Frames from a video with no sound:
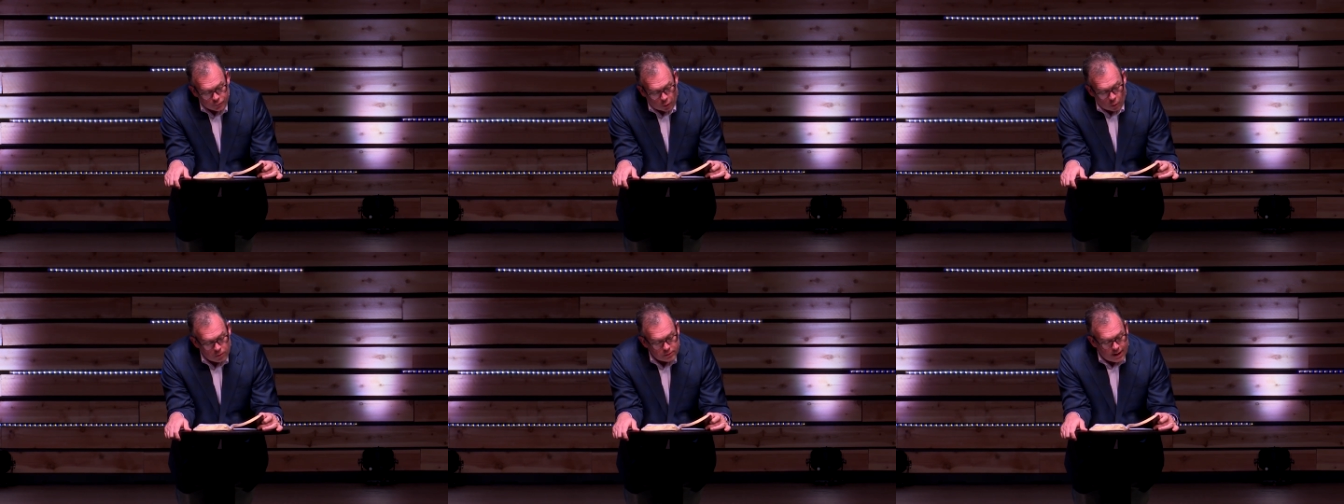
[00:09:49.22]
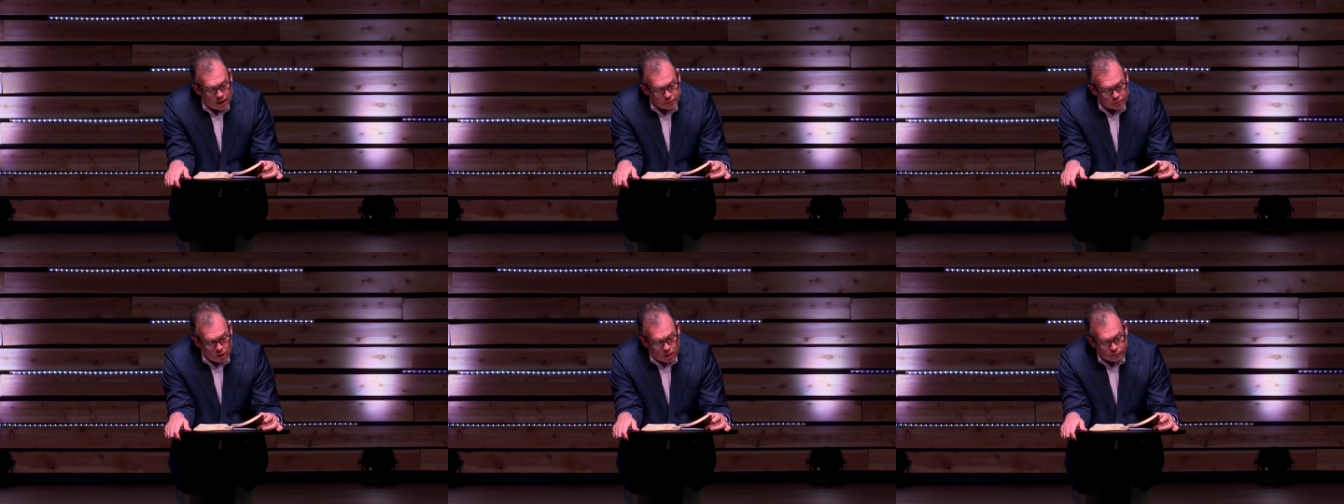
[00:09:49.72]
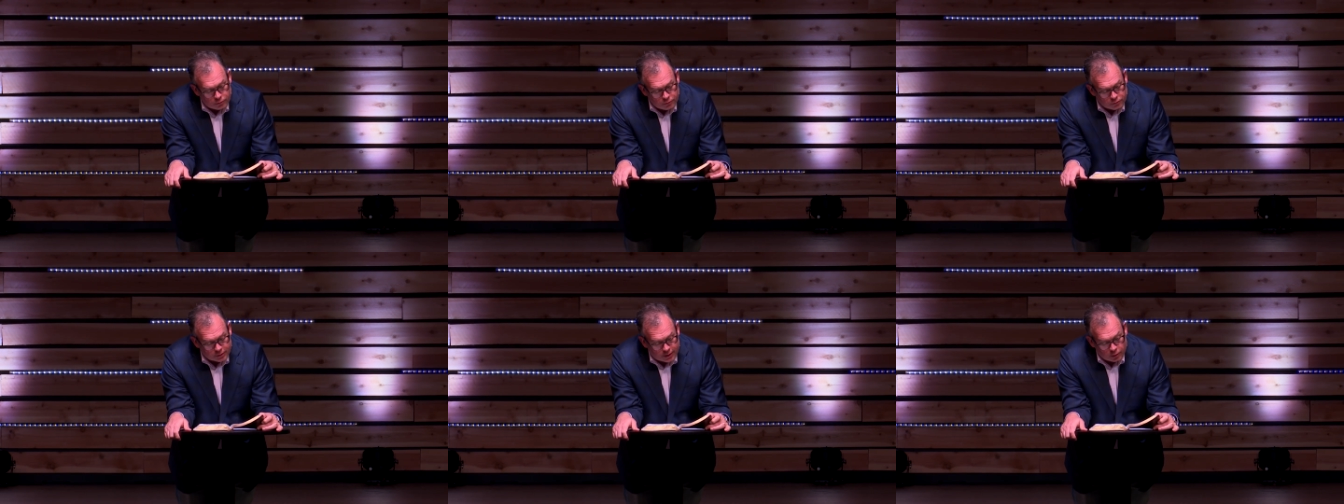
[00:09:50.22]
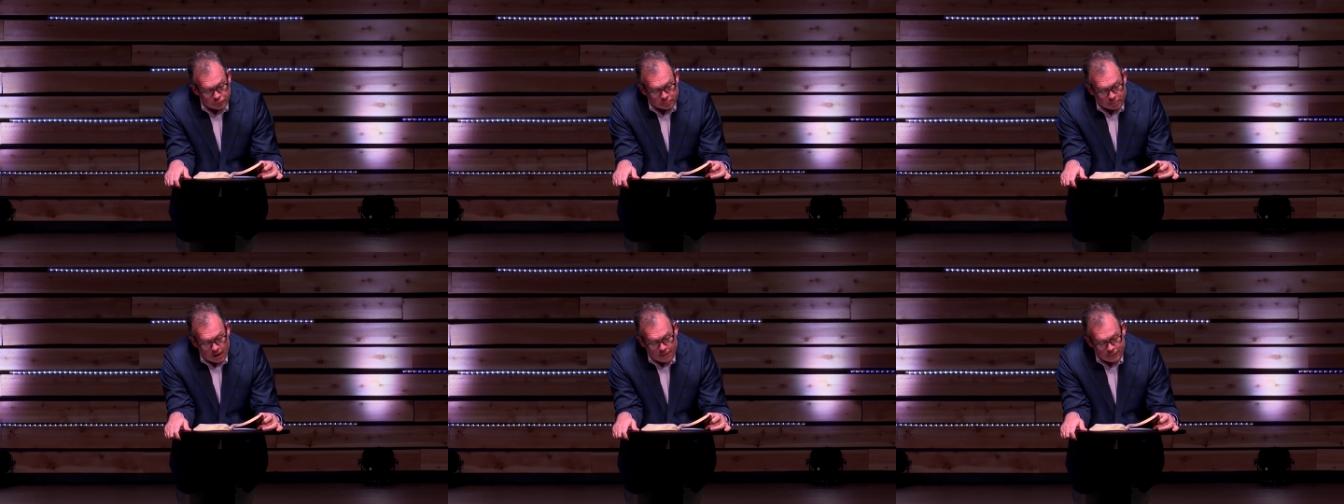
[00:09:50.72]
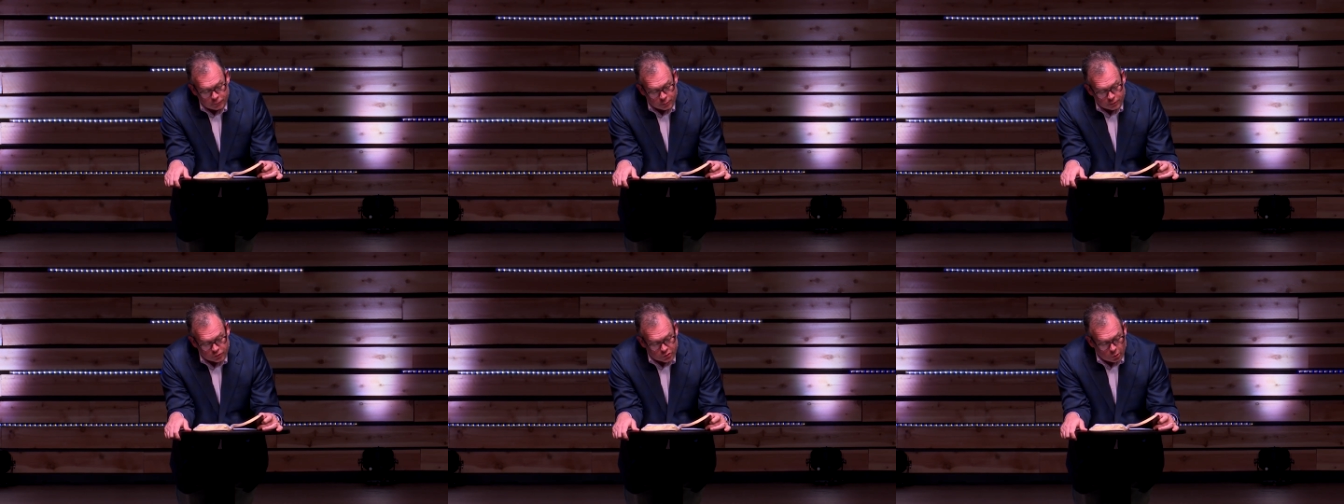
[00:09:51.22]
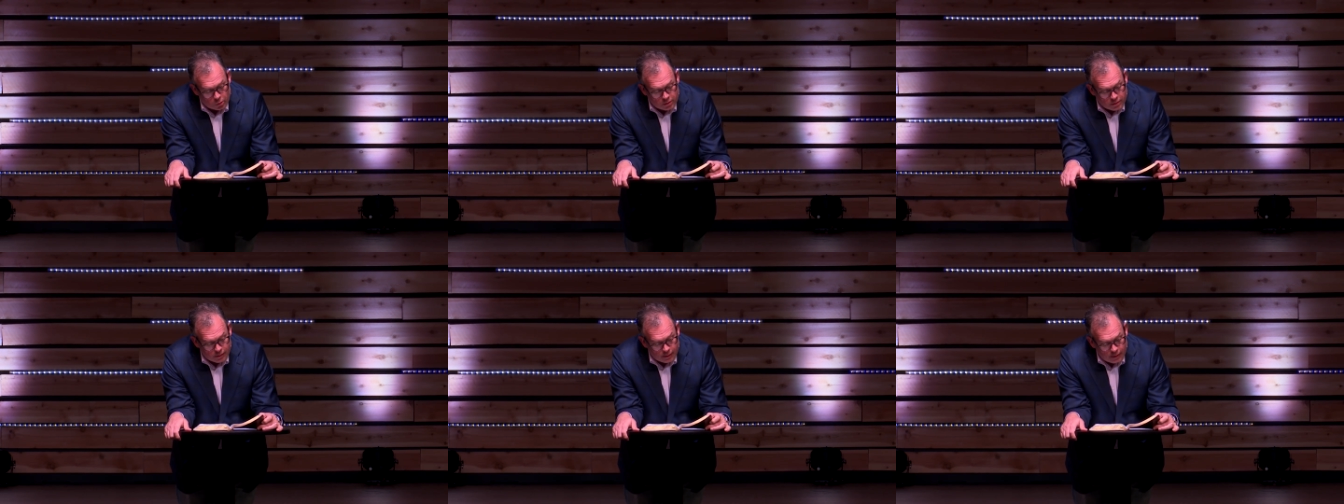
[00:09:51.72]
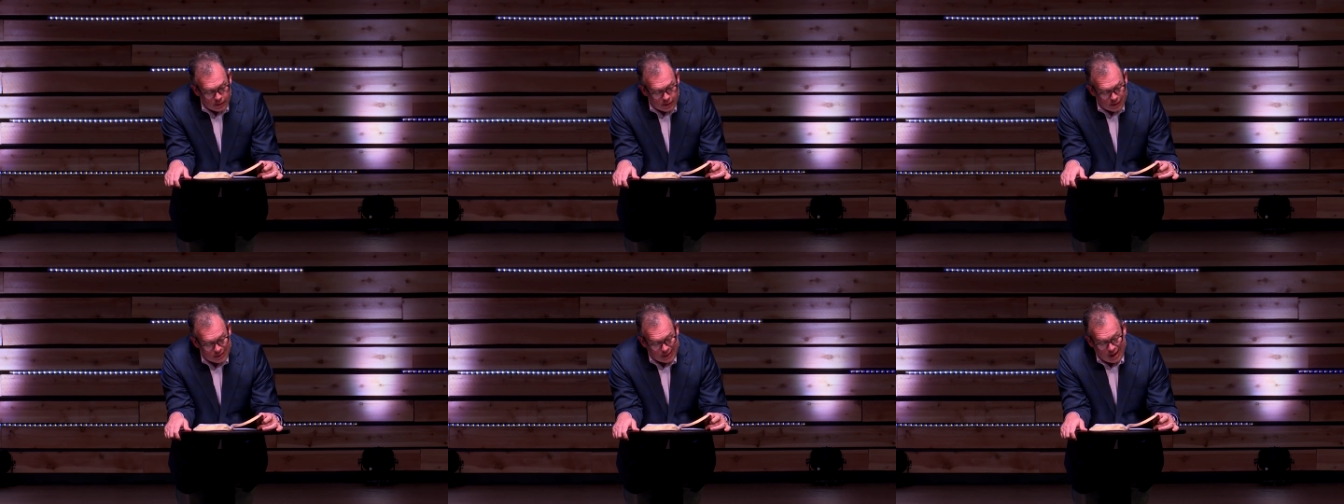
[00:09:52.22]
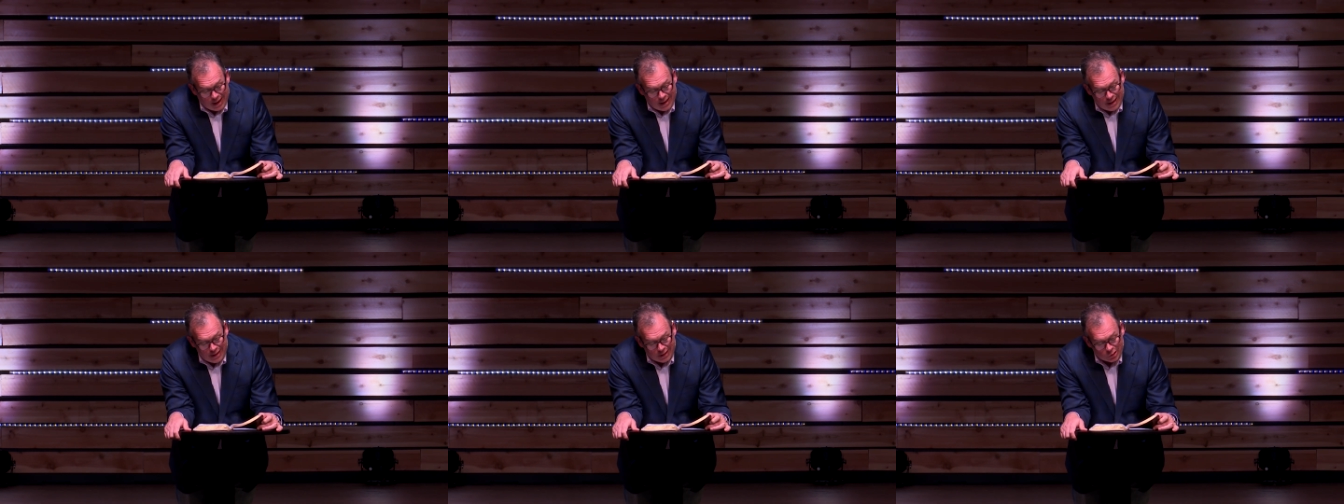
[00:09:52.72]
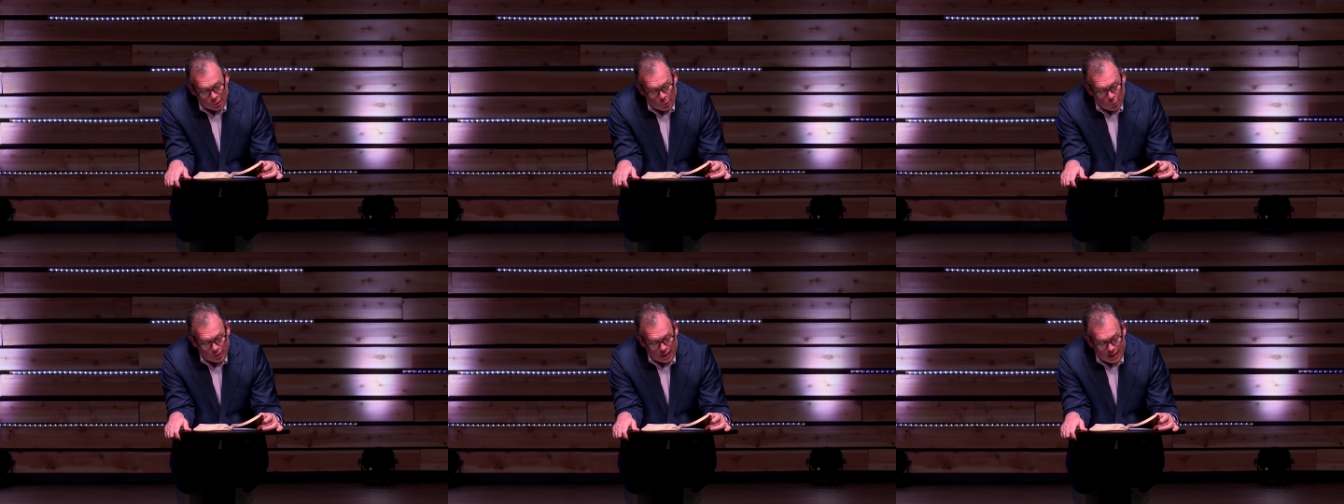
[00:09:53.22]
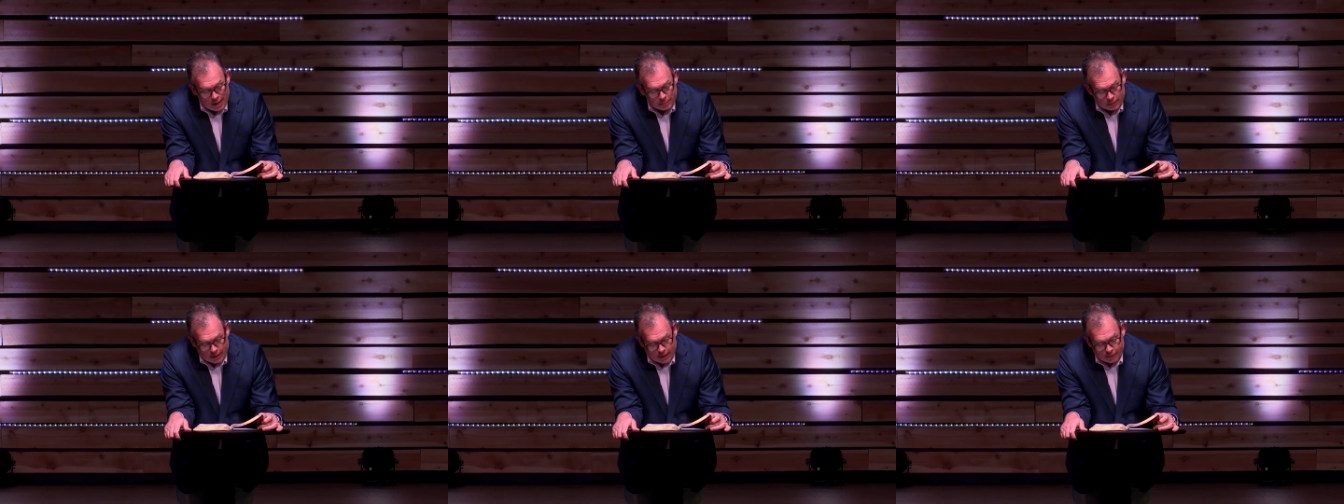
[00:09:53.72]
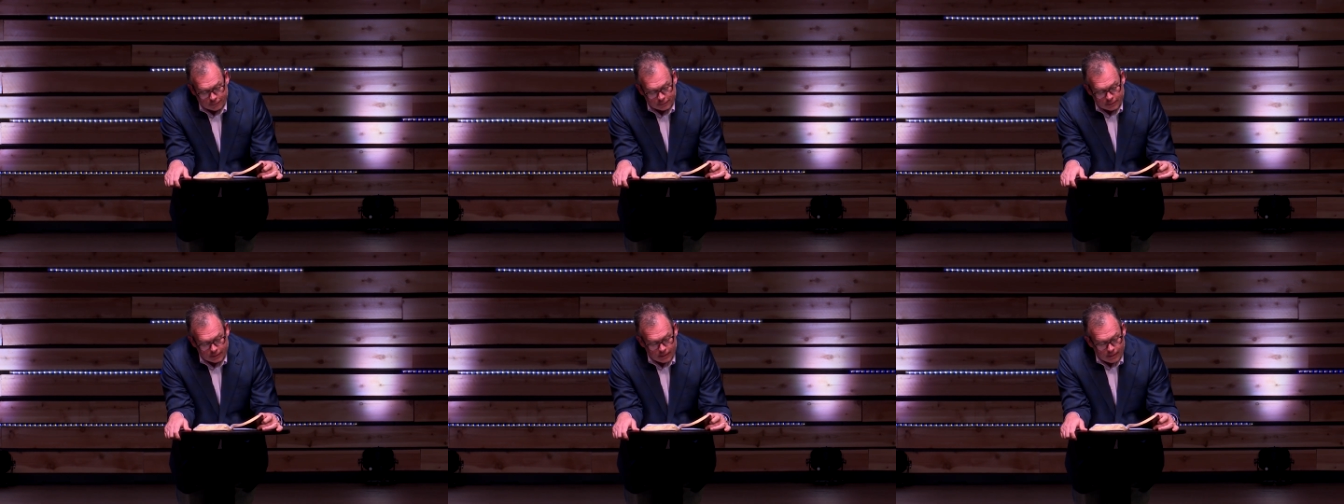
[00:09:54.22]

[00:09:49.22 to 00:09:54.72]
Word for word: torn down your altars, killed your prophets with the sword, and I alone am left